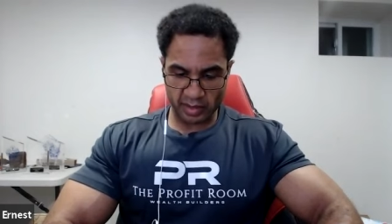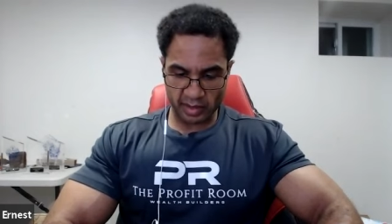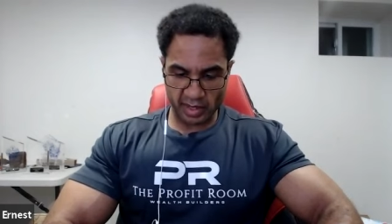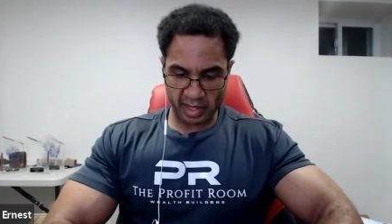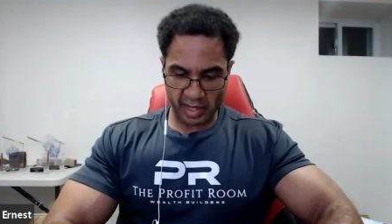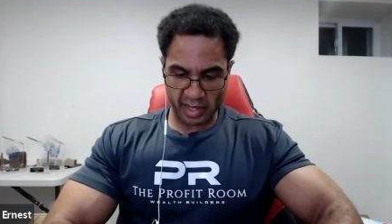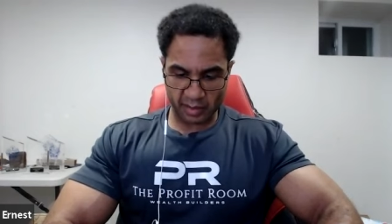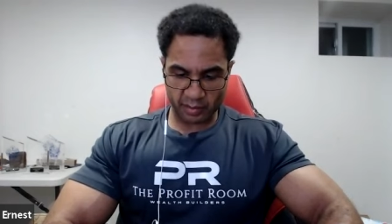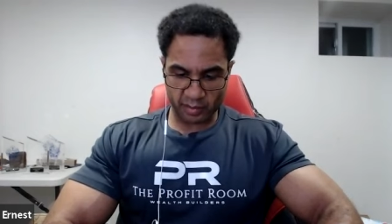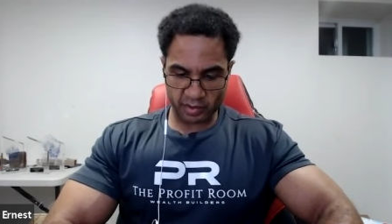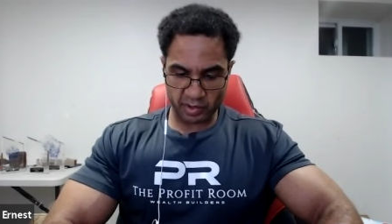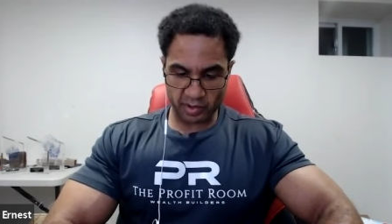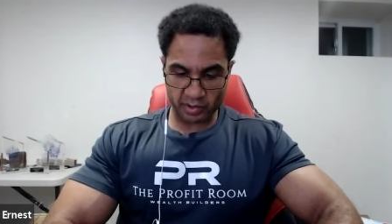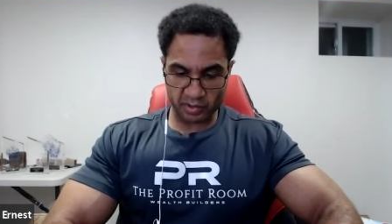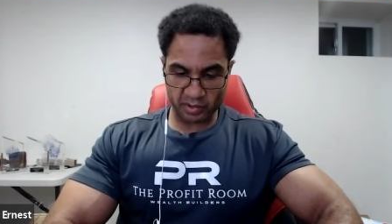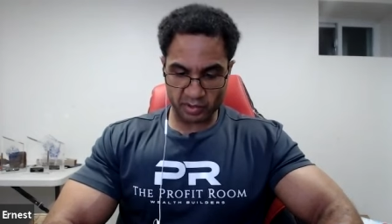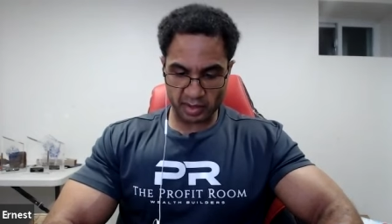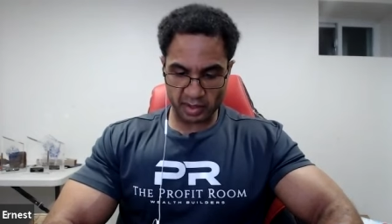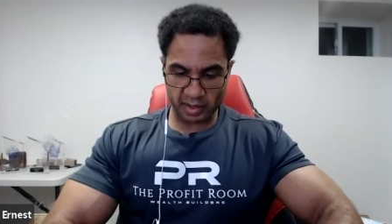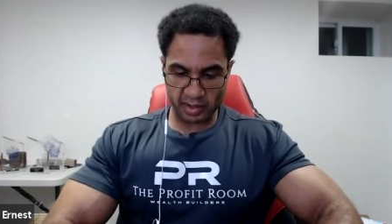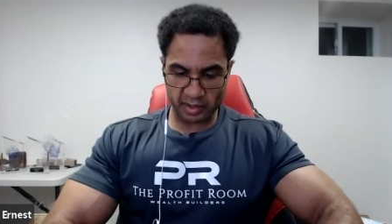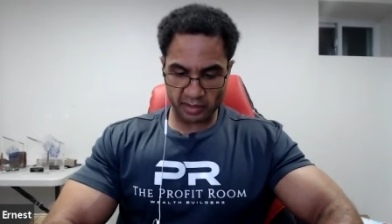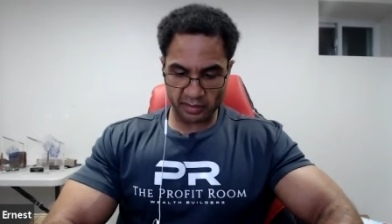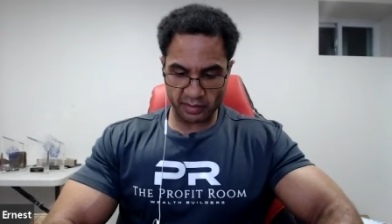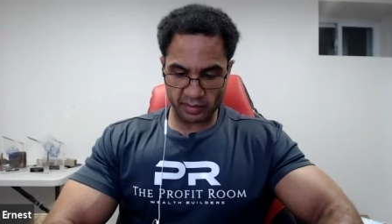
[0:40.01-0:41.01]
that we get
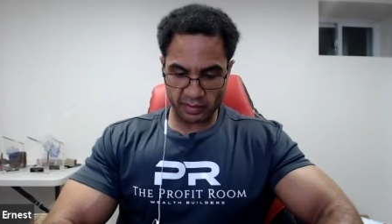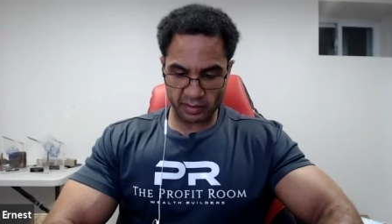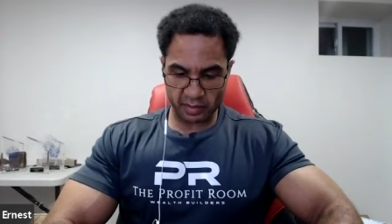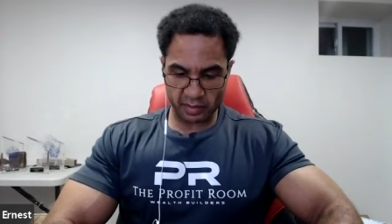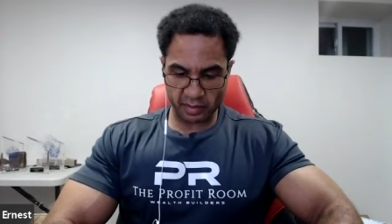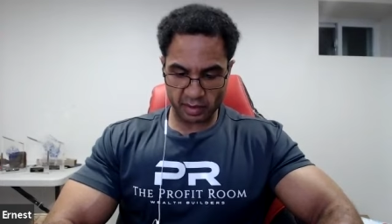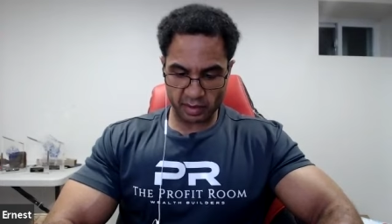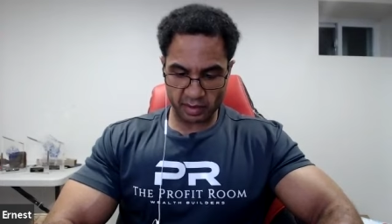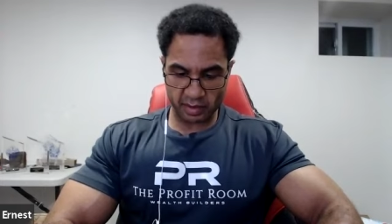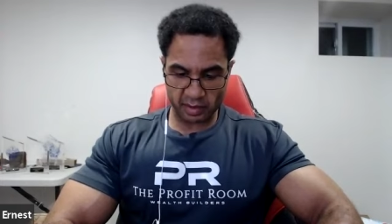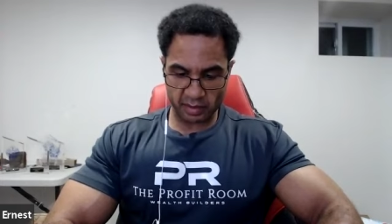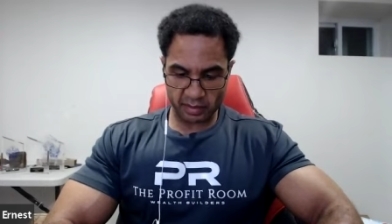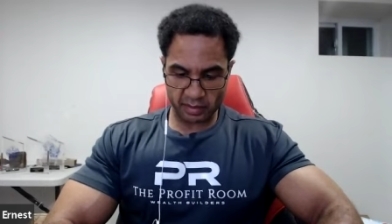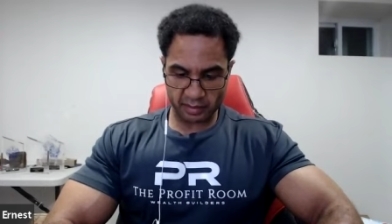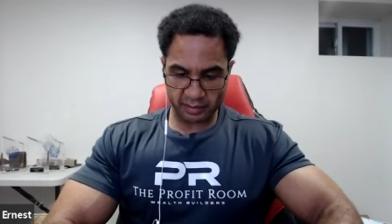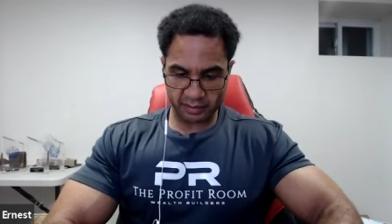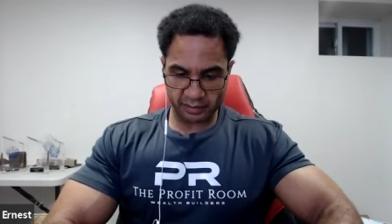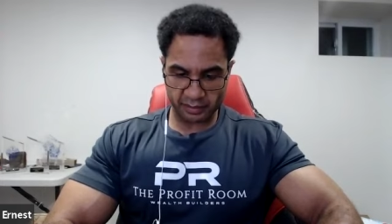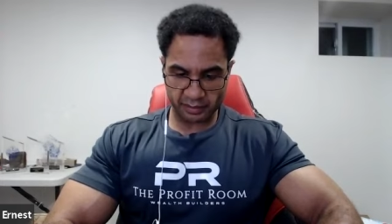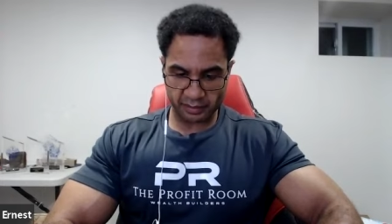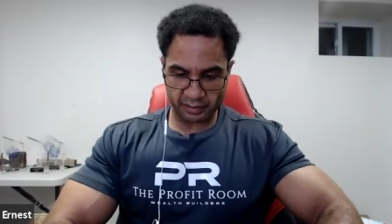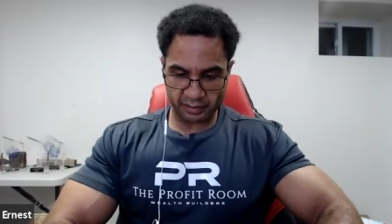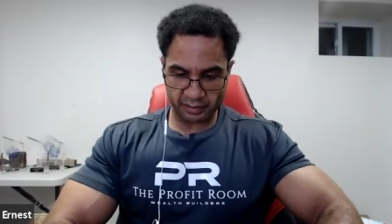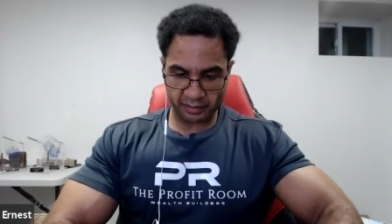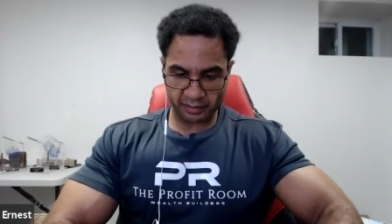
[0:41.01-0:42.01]
opportunity
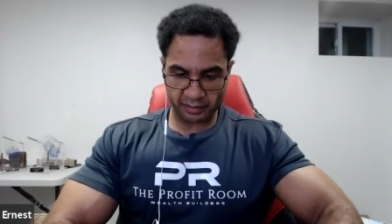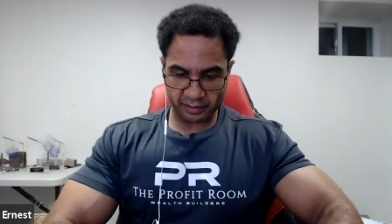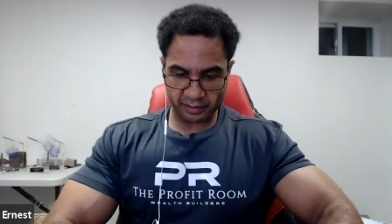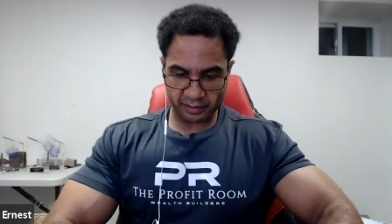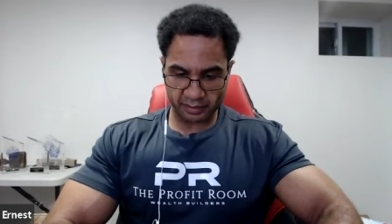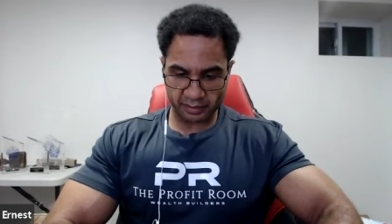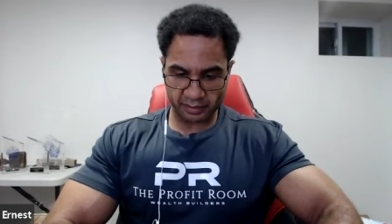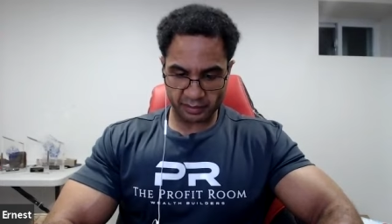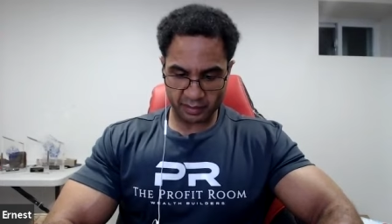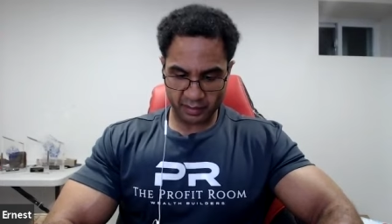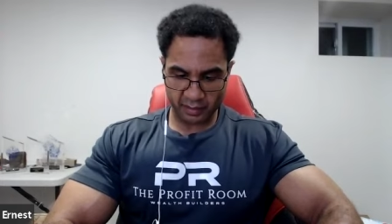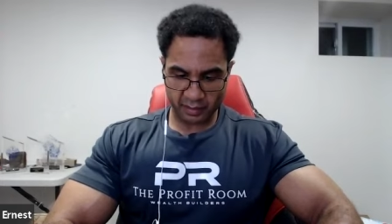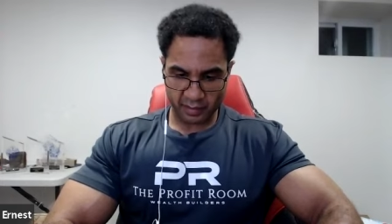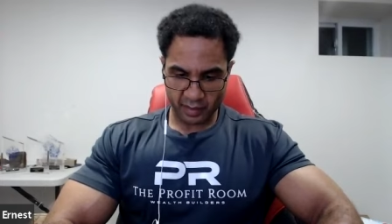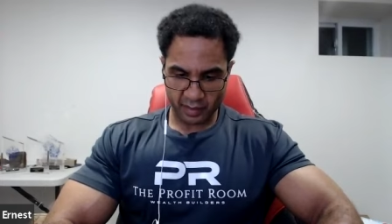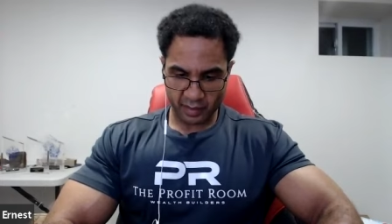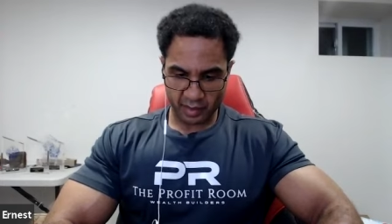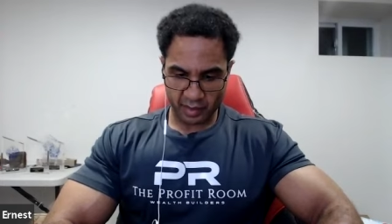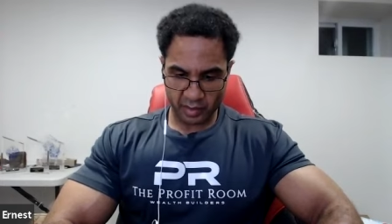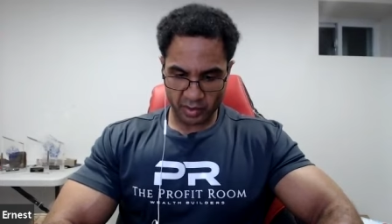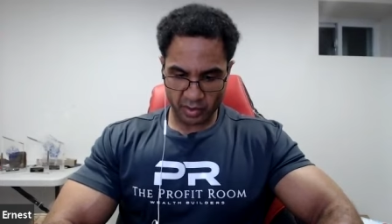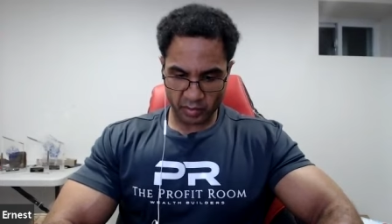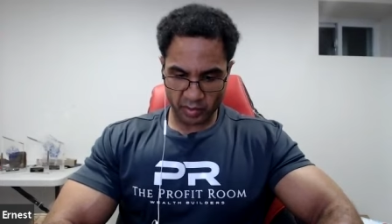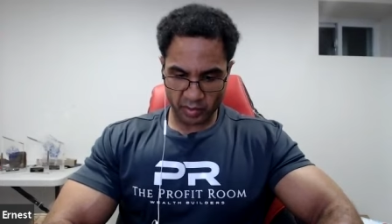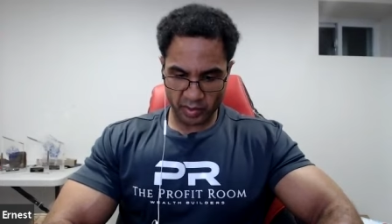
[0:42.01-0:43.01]
for,
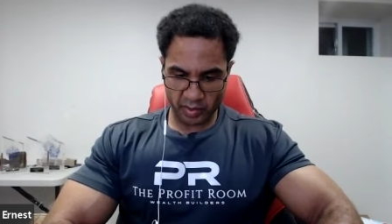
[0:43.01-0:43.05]
you